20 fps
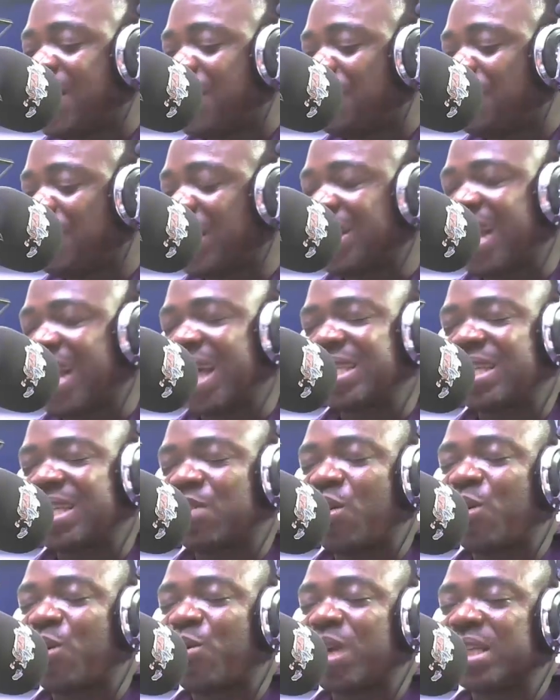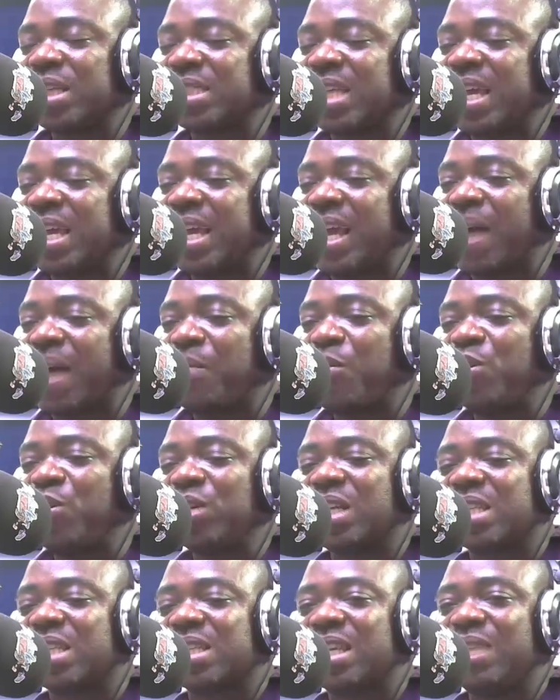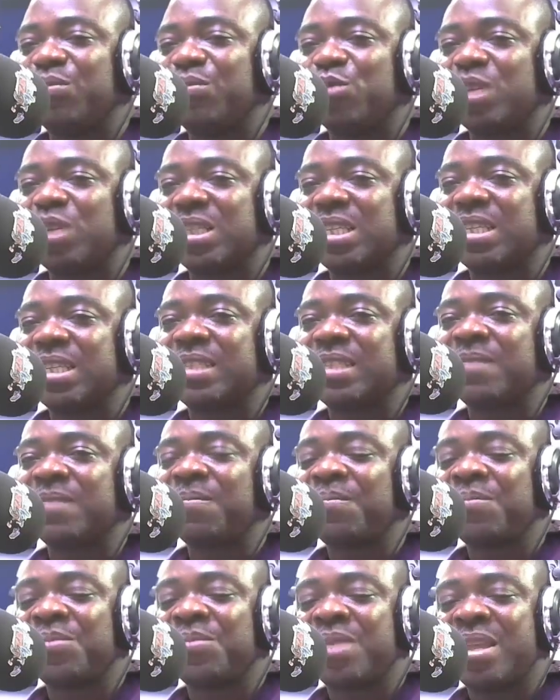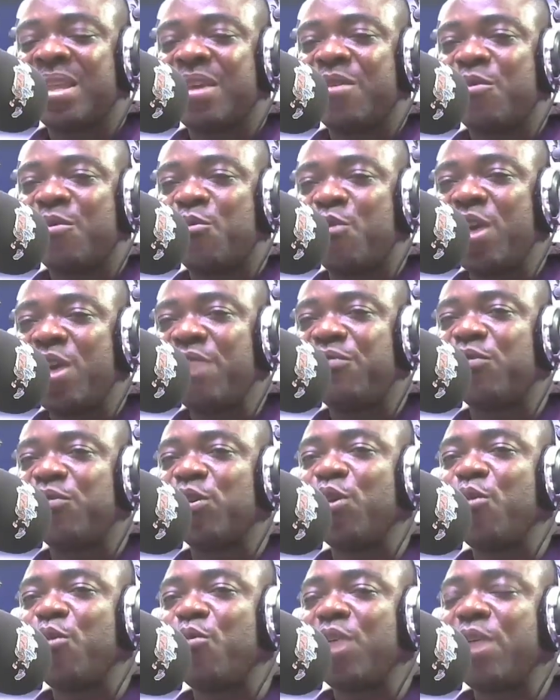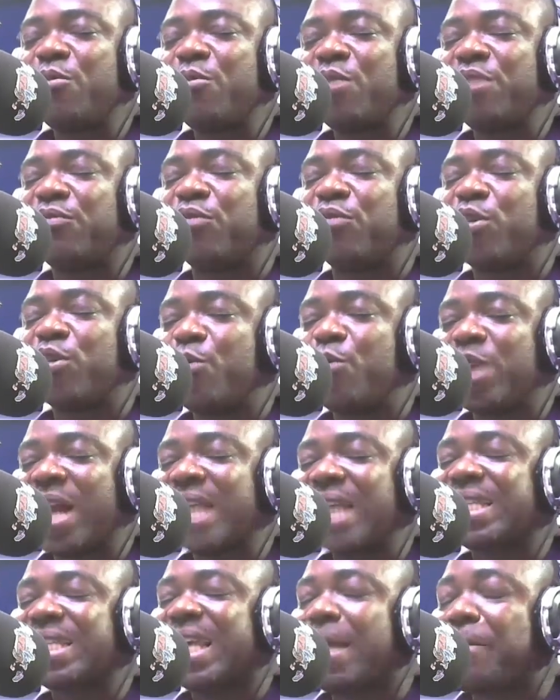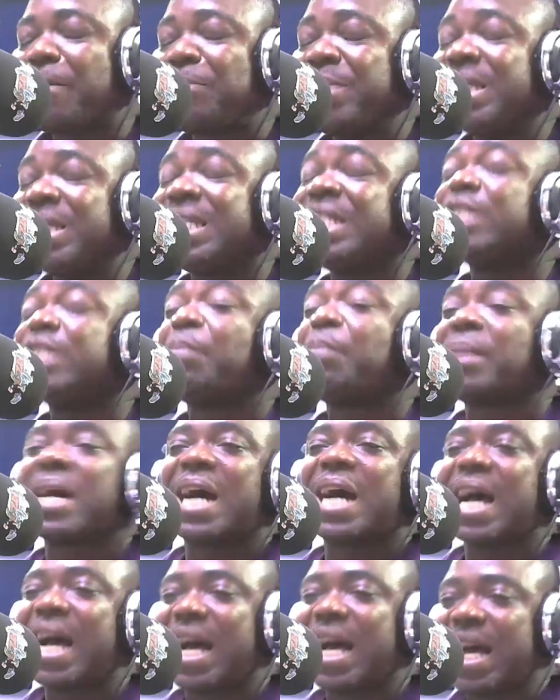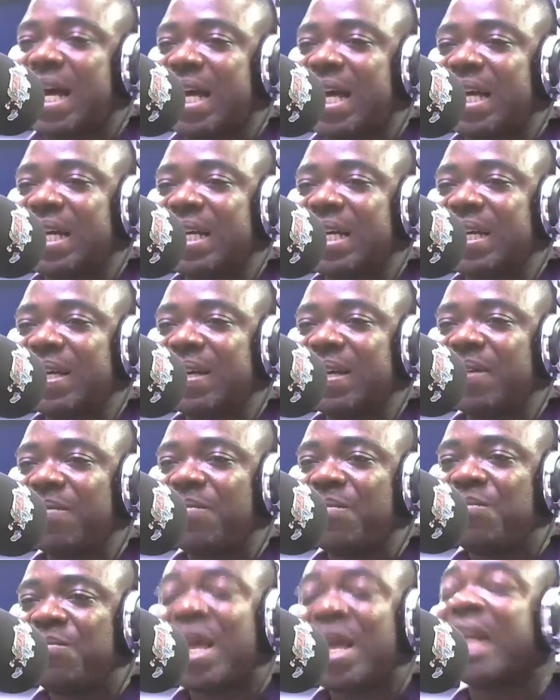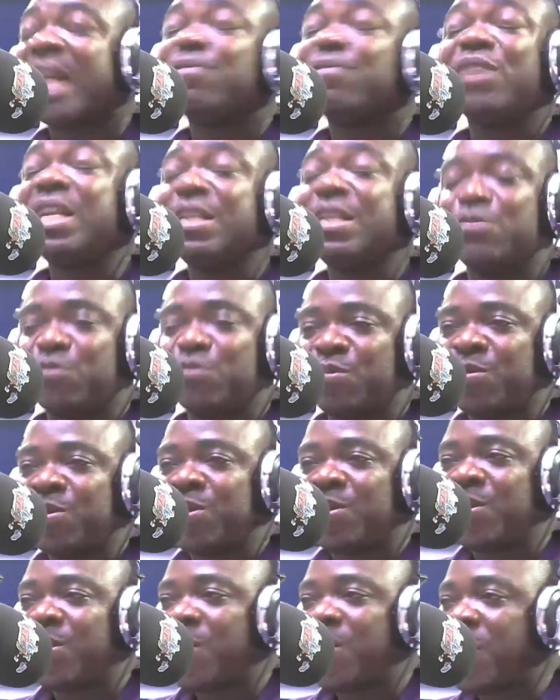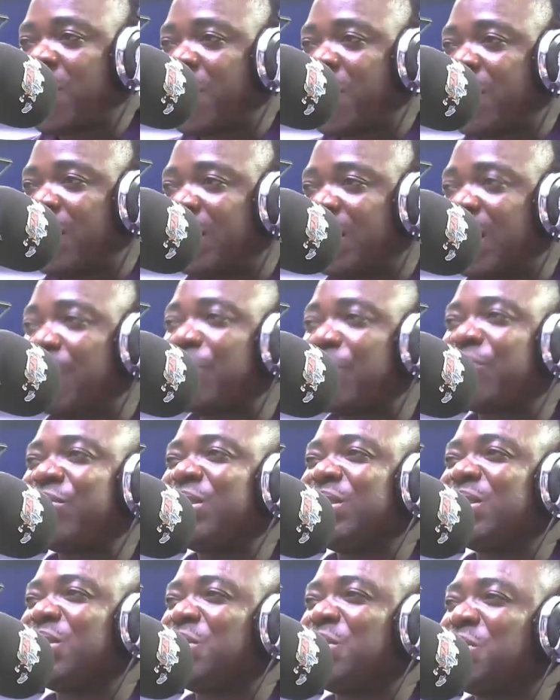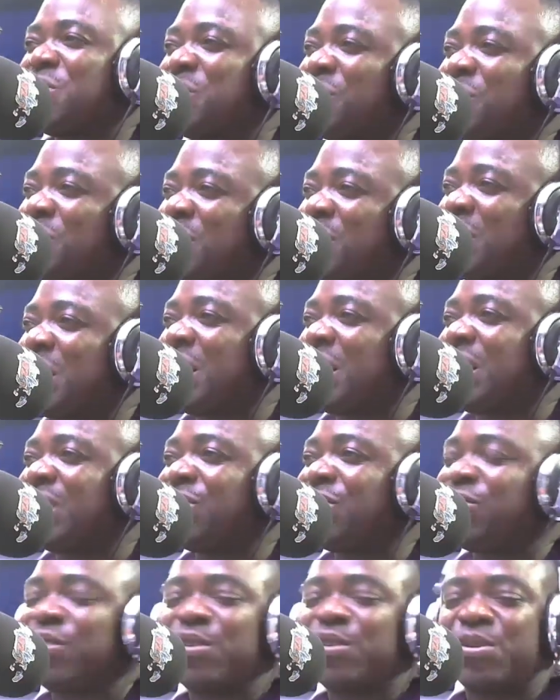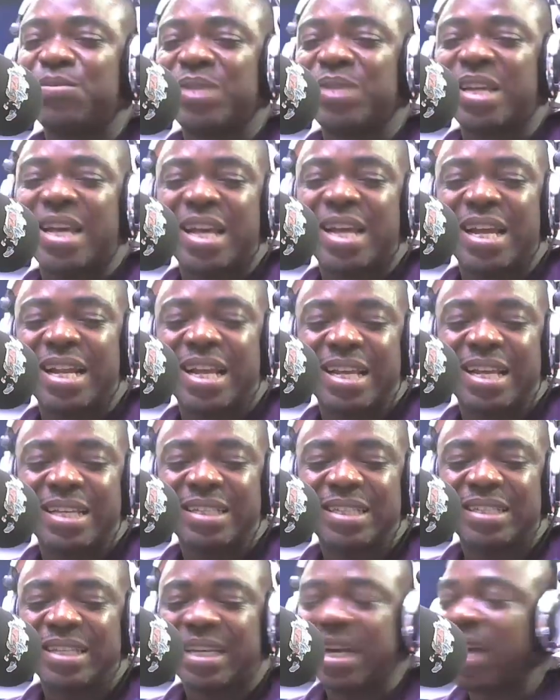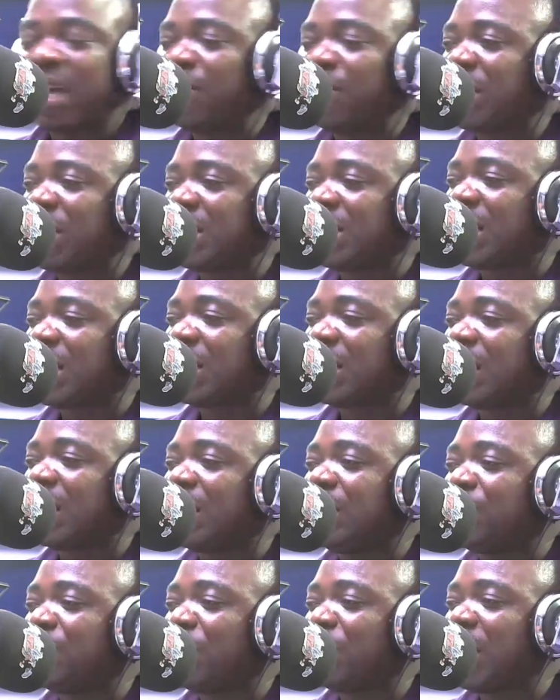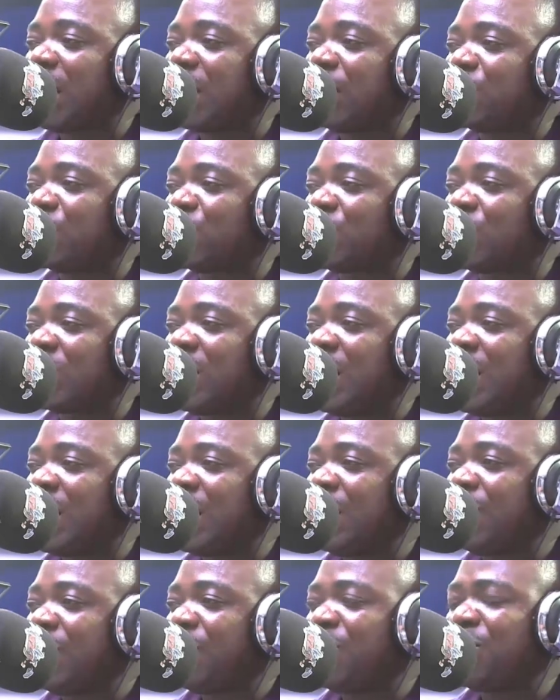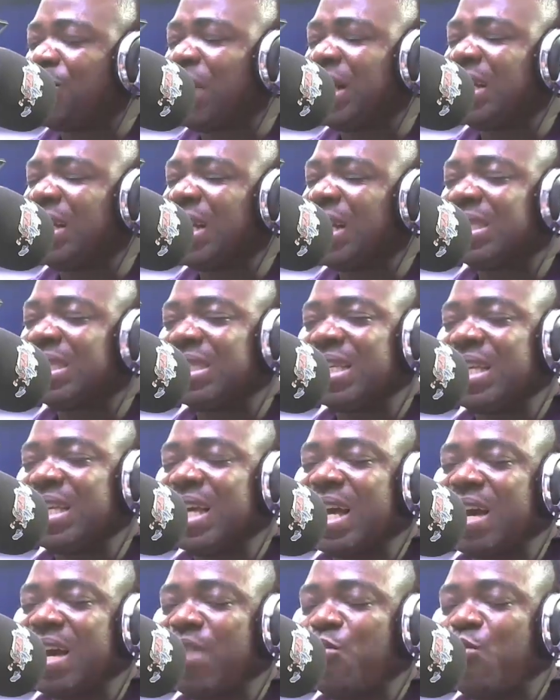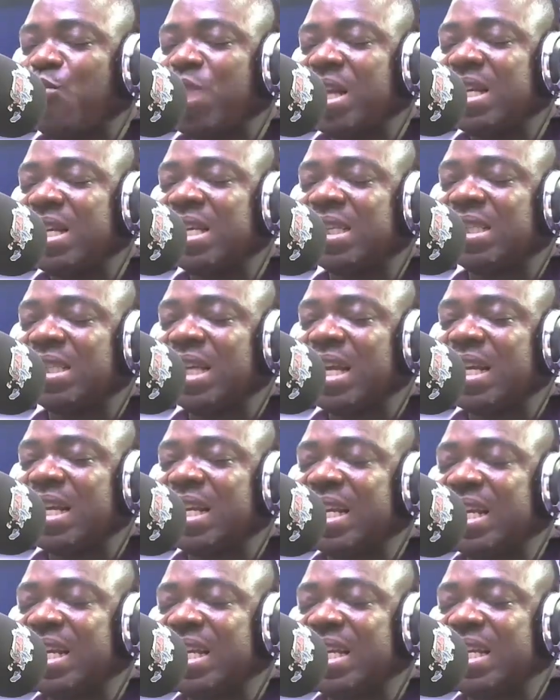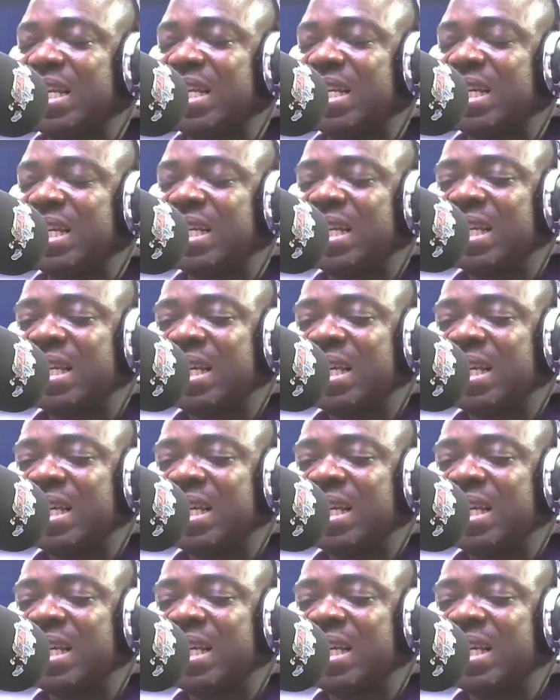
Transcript: but as e kwako e say among the celebrities we follow that's a big deal pa me I never knew na me fin say follow me na here then how much are in my account but nansia Wendy Shay ni